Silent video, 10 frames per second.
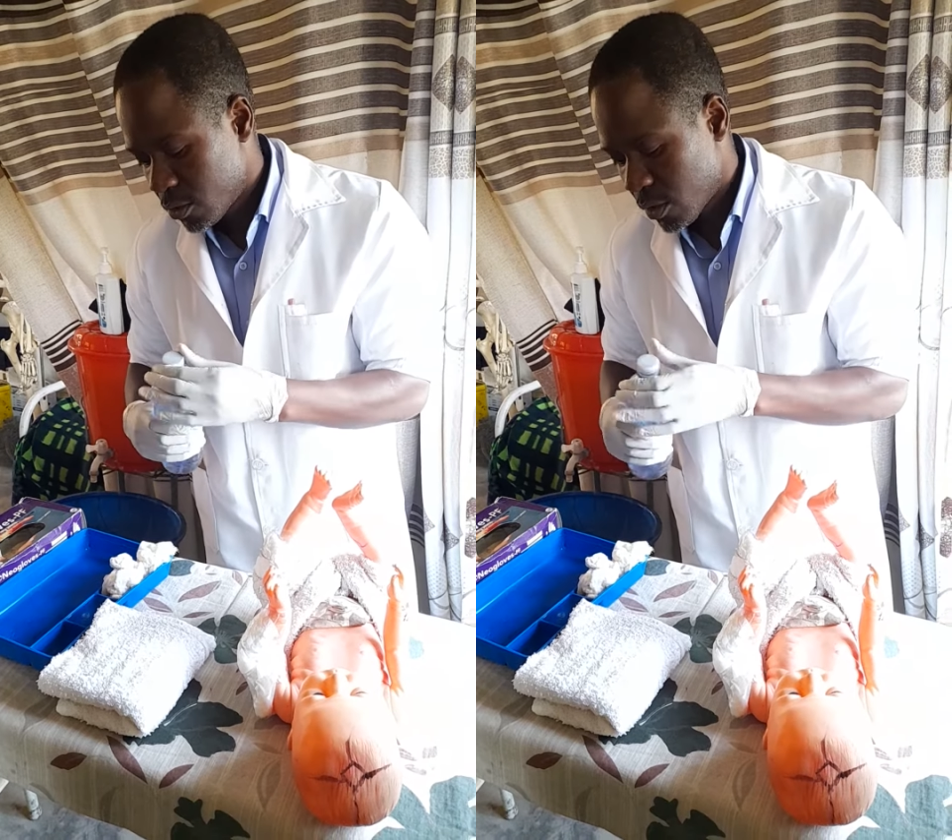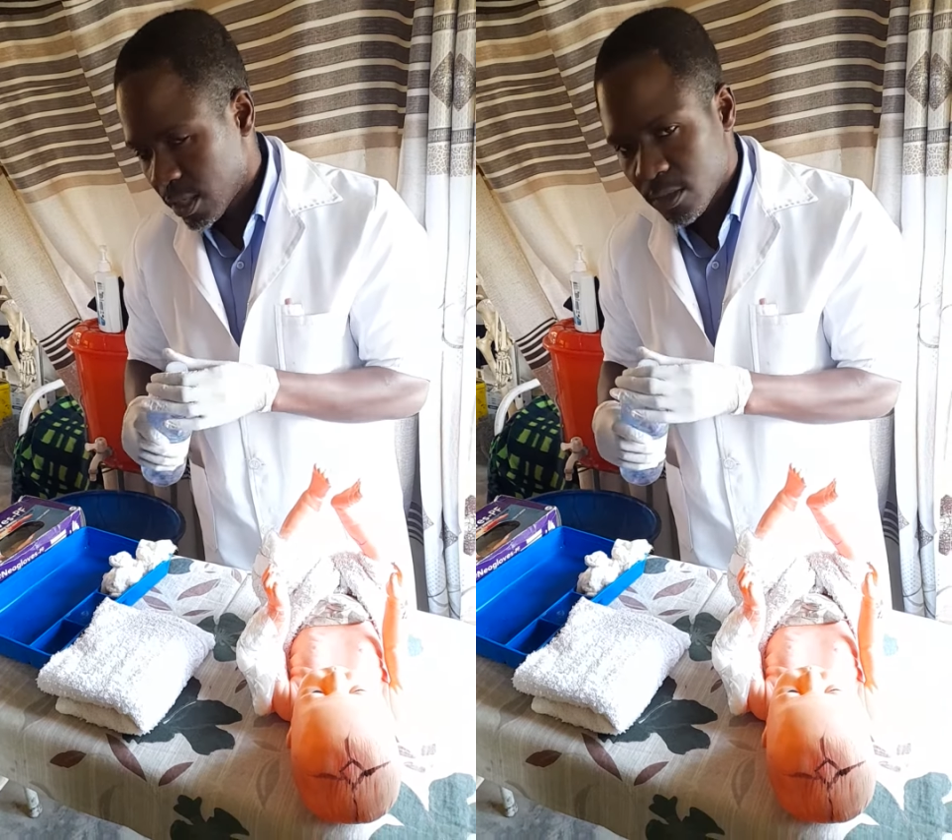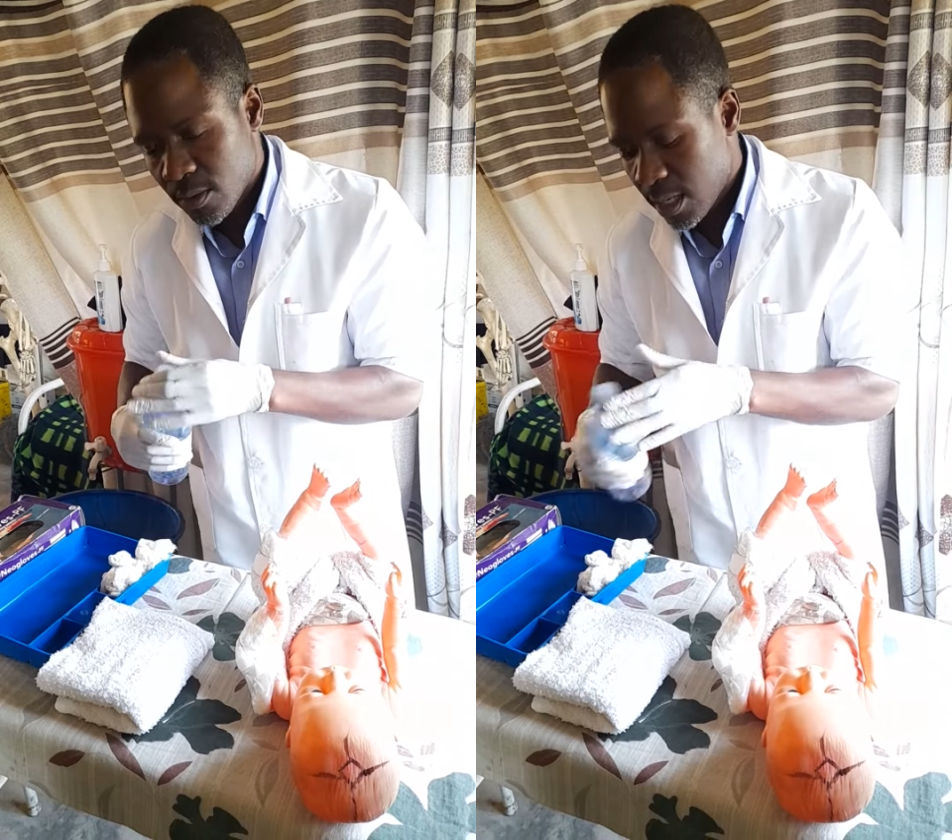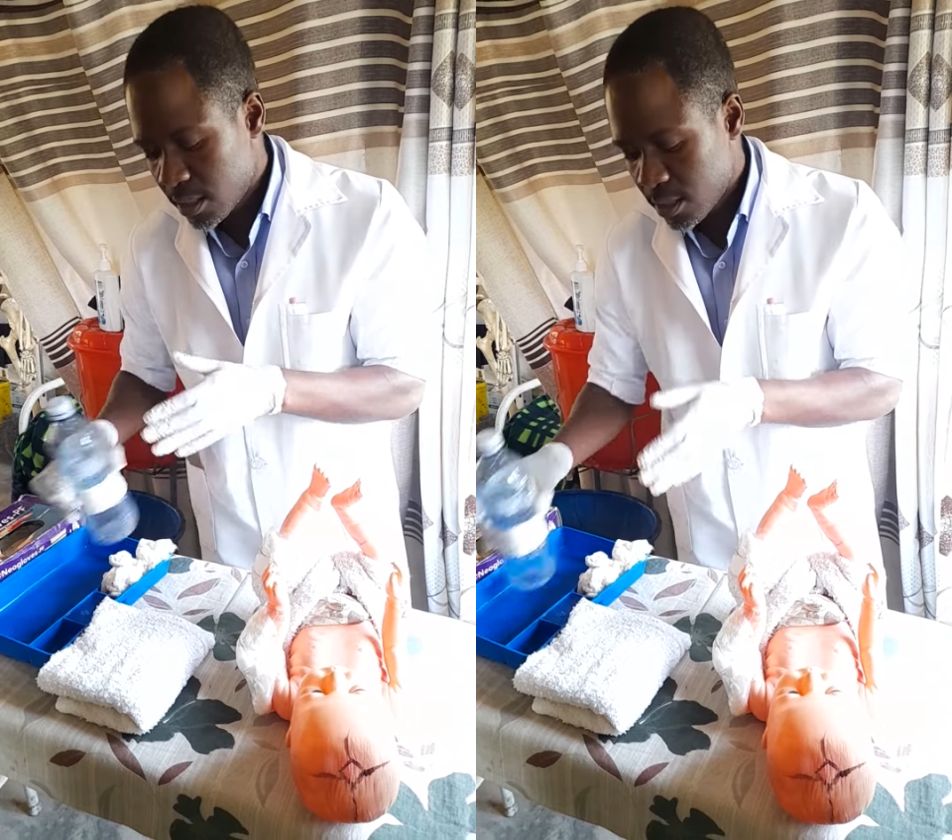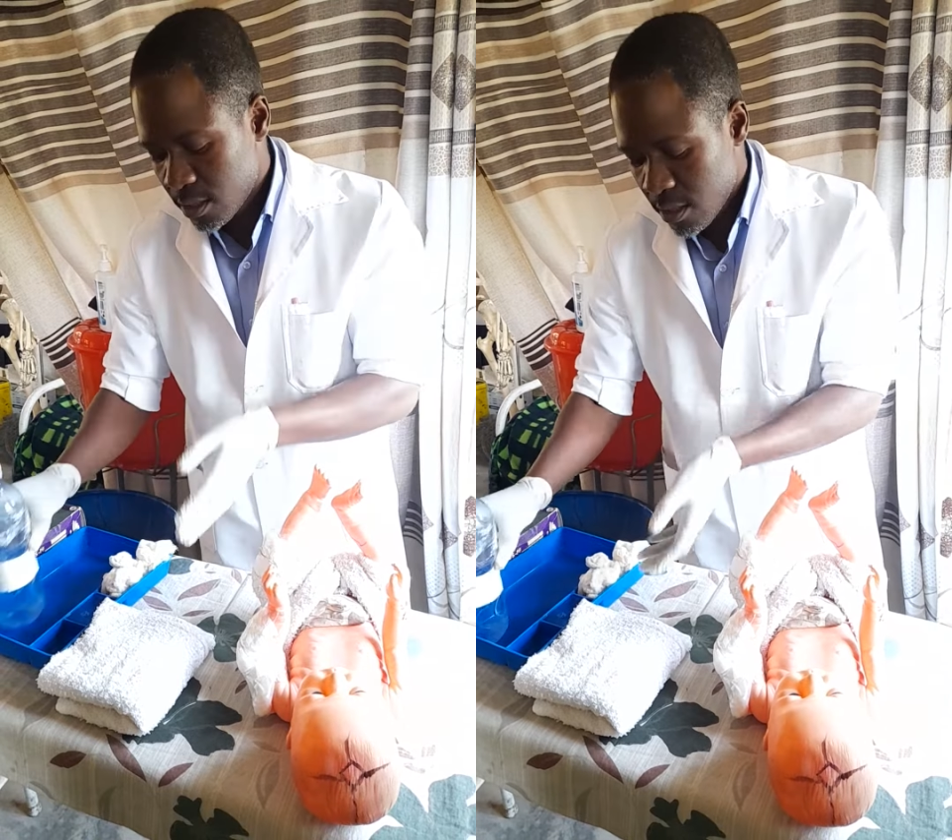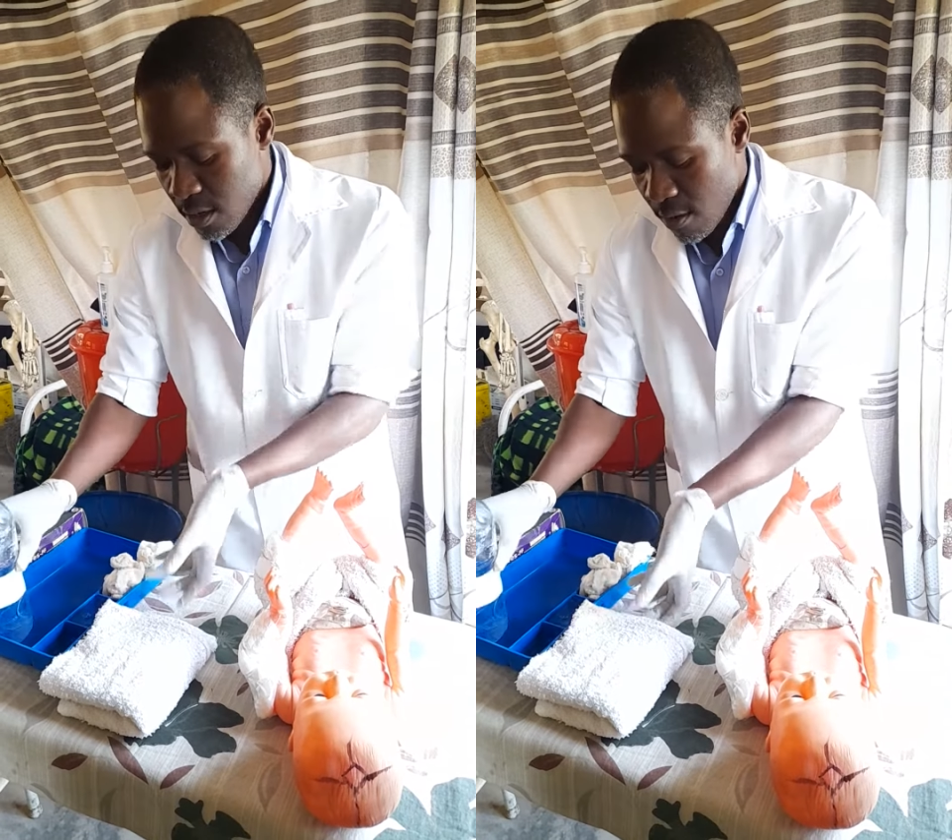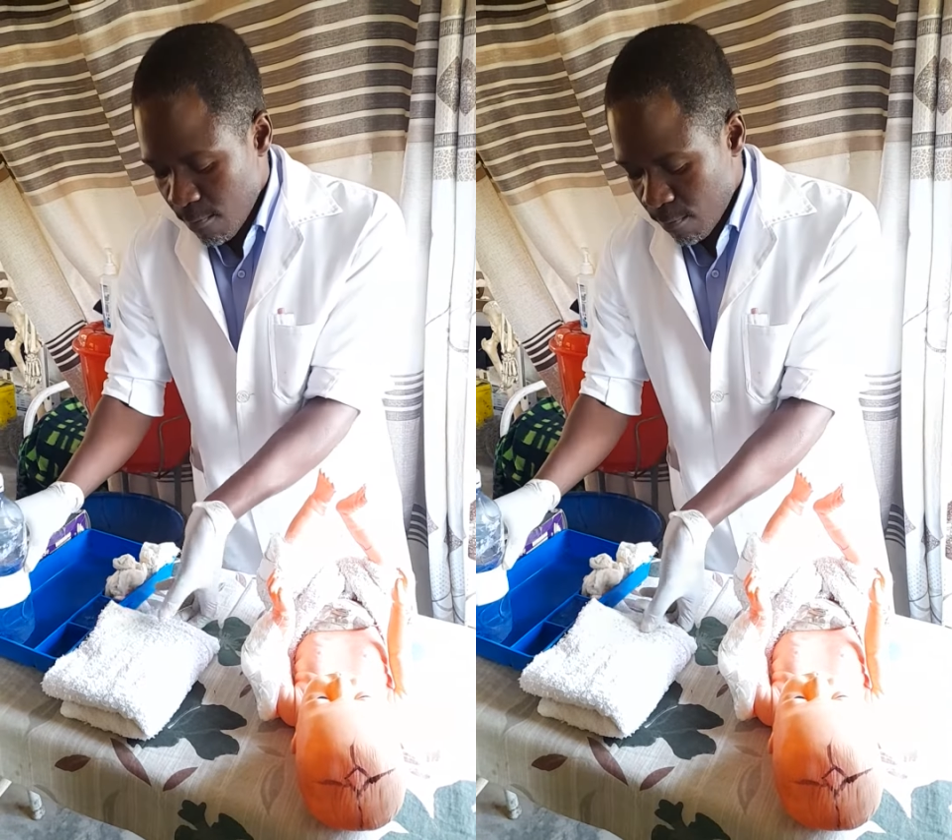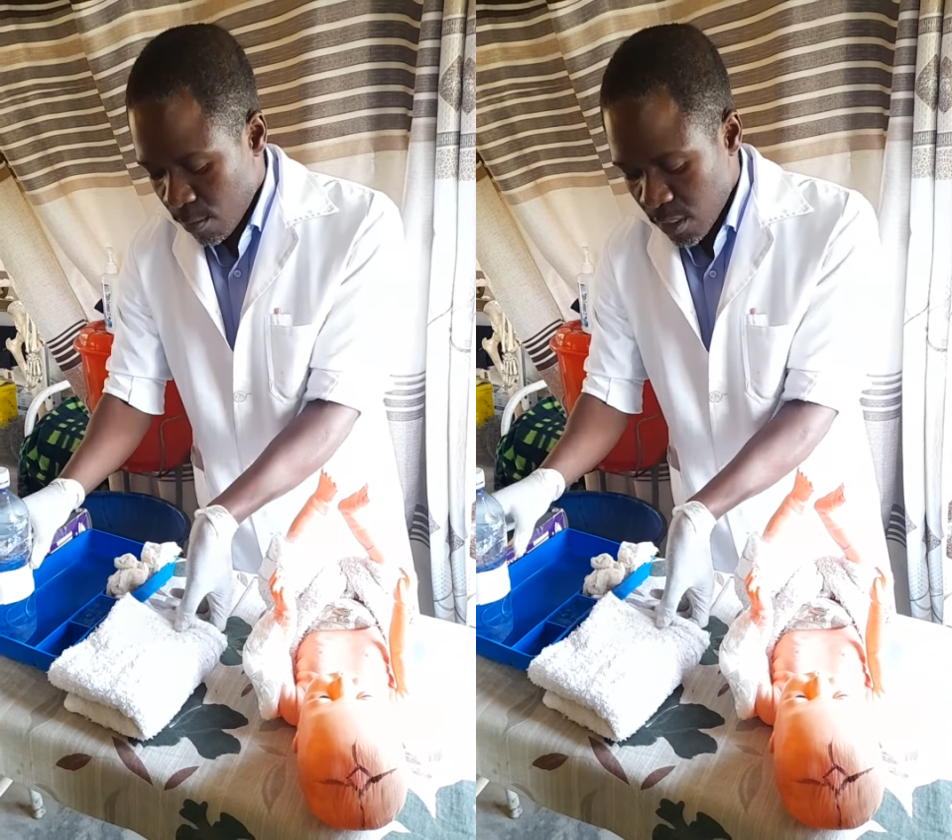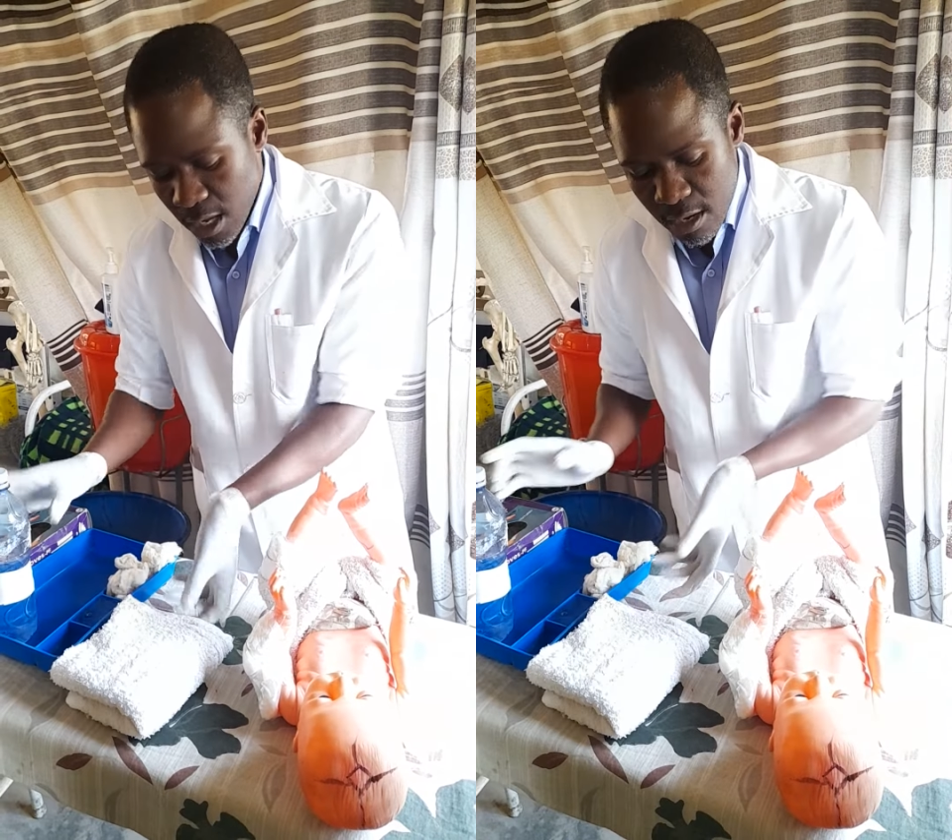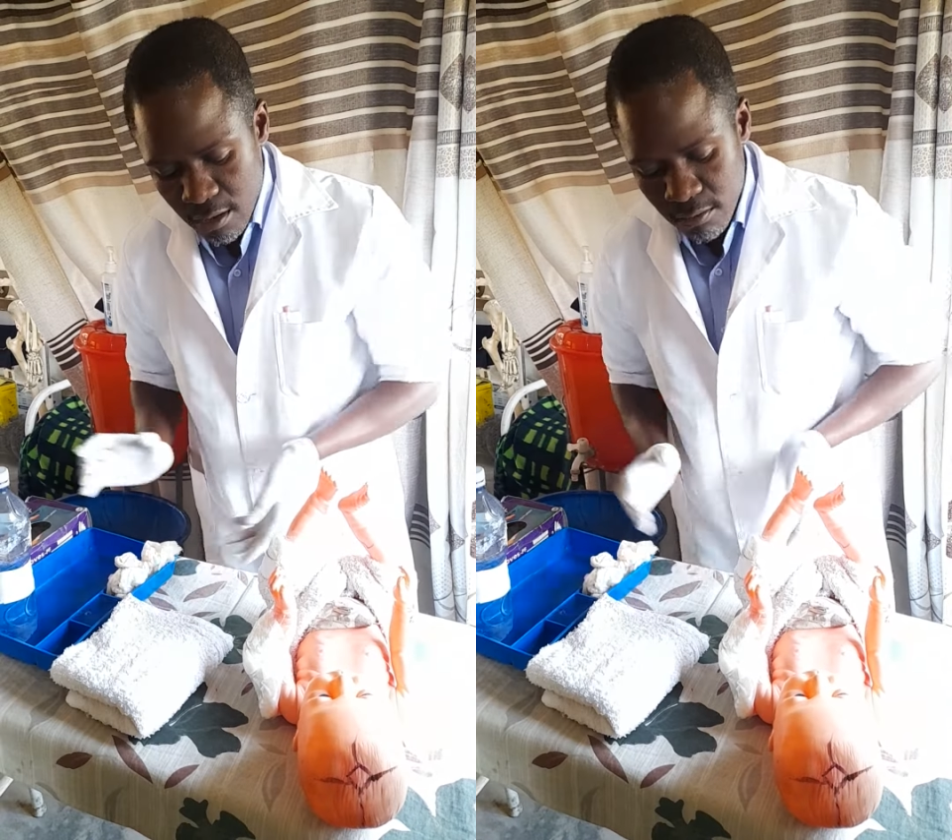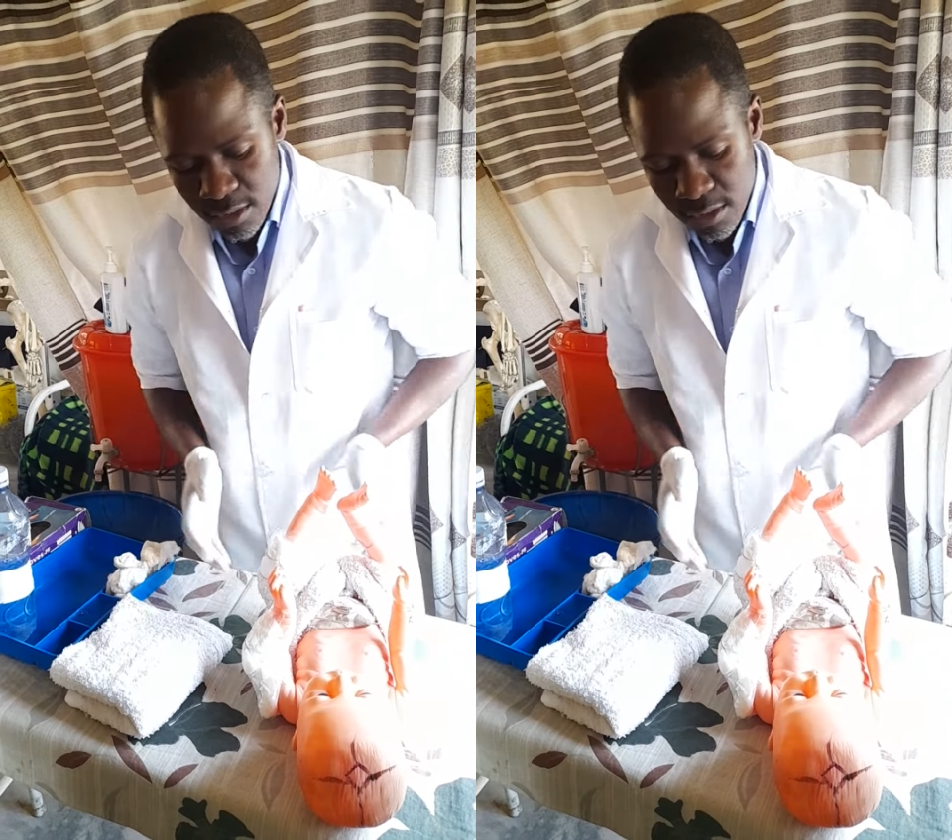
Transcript: So you can do that. Then